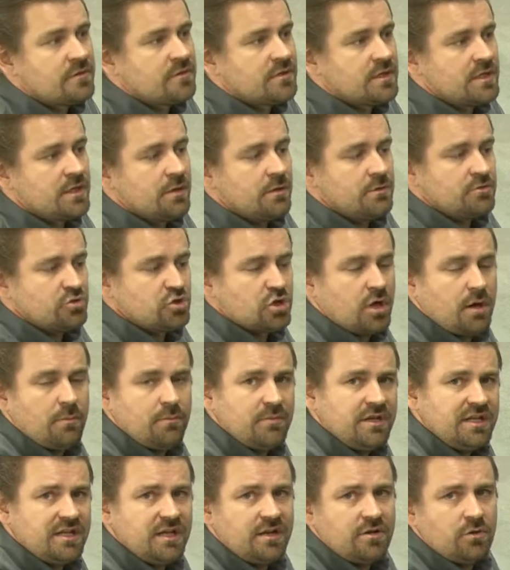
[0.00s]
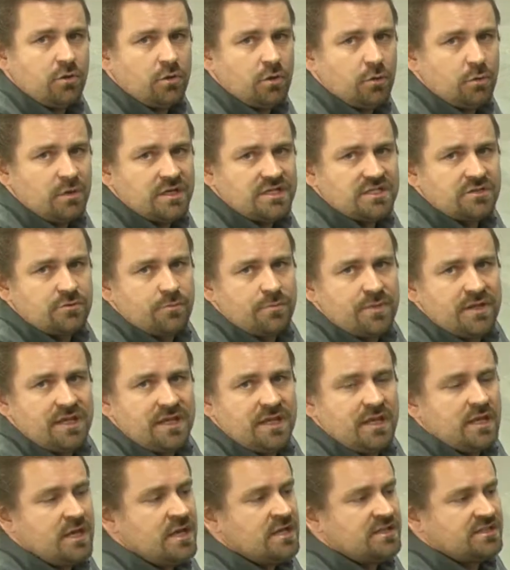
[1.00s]
the drum needed always to
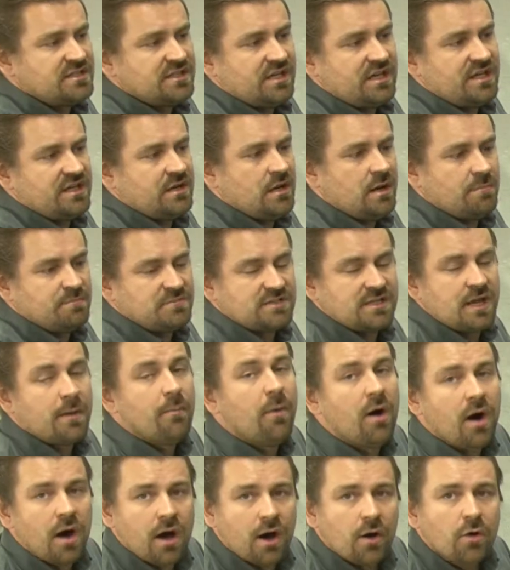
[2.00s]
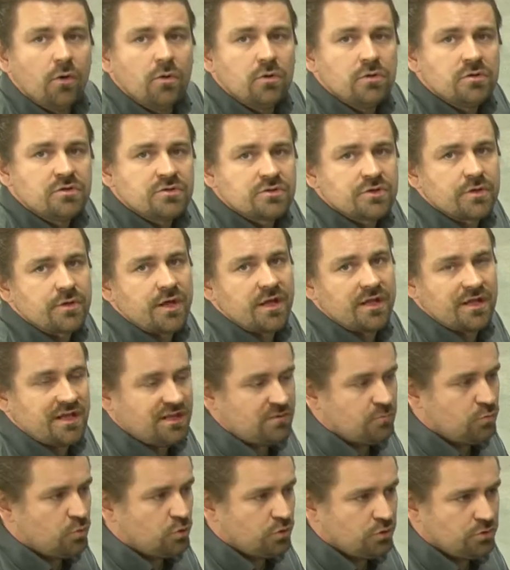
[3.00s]
be tied up somehow so that it
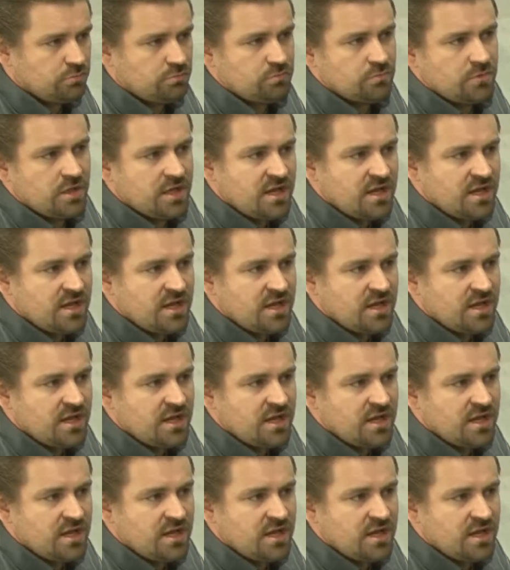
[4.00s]
wouldn't